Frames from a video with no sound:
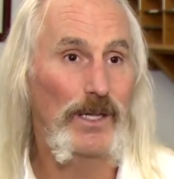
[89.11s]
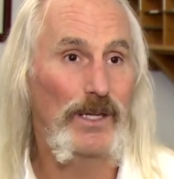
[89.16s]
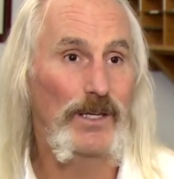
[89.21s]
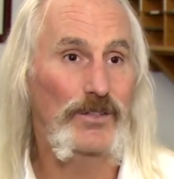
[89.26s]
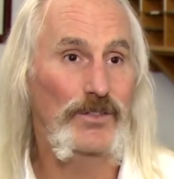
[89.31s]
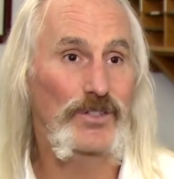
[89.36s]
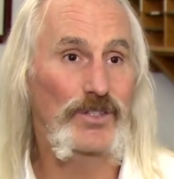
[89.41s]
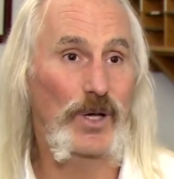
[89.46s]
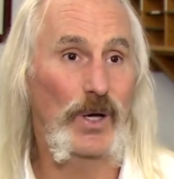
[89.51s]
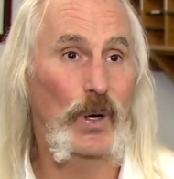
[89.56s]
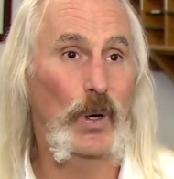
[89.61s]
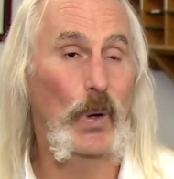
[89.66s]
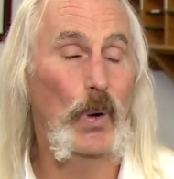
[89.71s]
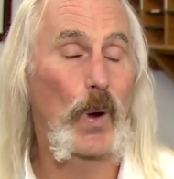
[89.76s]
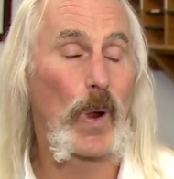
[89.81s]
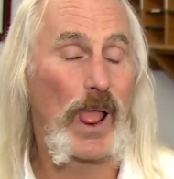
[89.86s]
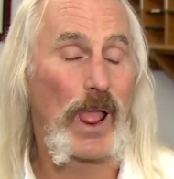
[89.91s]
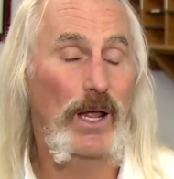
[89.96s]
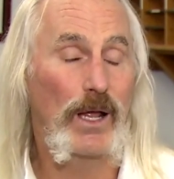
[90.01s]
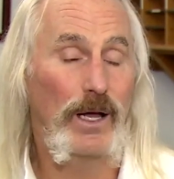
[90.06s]
So
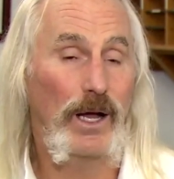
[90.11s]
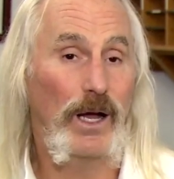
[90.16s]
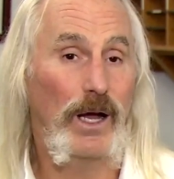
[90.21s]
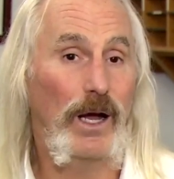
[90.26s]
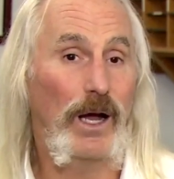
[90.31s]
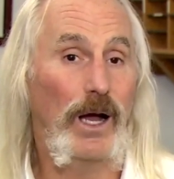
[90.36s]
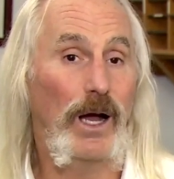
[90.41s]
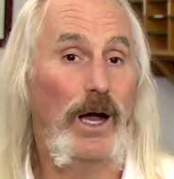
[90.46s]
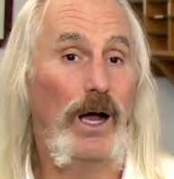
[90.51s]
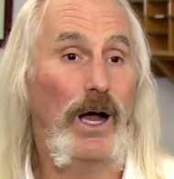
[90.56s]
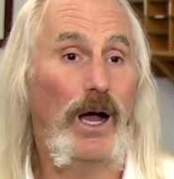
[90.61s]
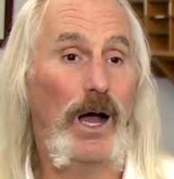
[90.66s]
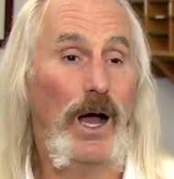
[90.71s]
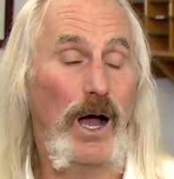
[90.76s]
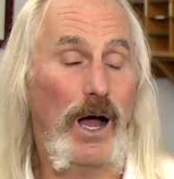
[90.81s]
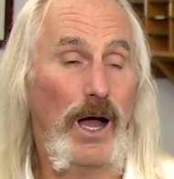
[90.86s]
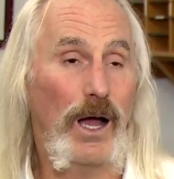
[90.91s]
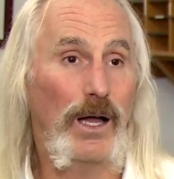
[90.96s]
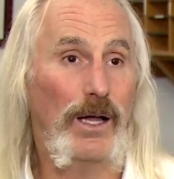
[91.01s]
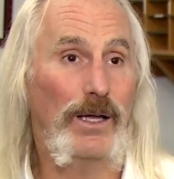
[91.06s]

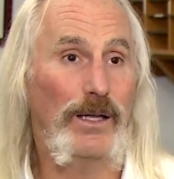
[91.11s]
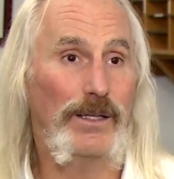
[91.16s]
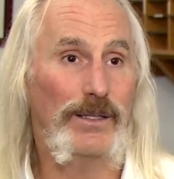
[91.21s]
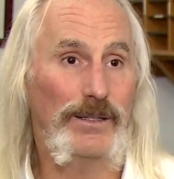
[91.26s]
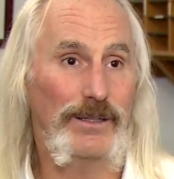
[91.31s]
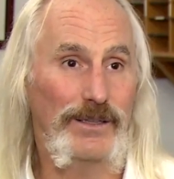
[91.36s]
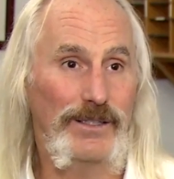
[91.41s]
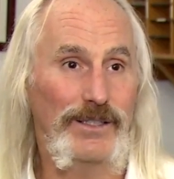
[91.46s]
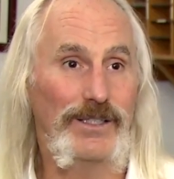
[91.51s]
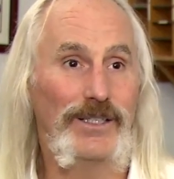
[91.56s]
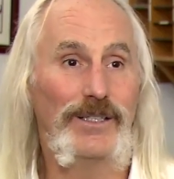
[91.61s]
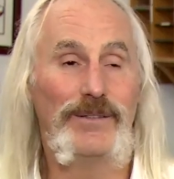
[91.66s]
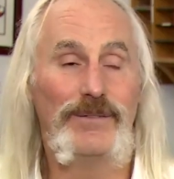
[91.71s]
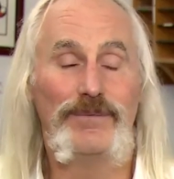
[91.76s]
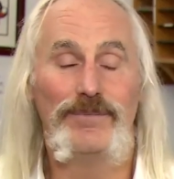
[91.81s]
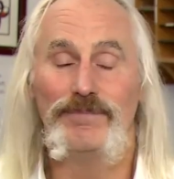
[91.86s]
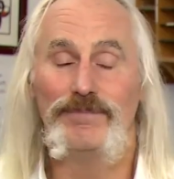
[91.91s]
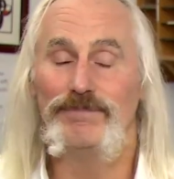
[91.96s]
the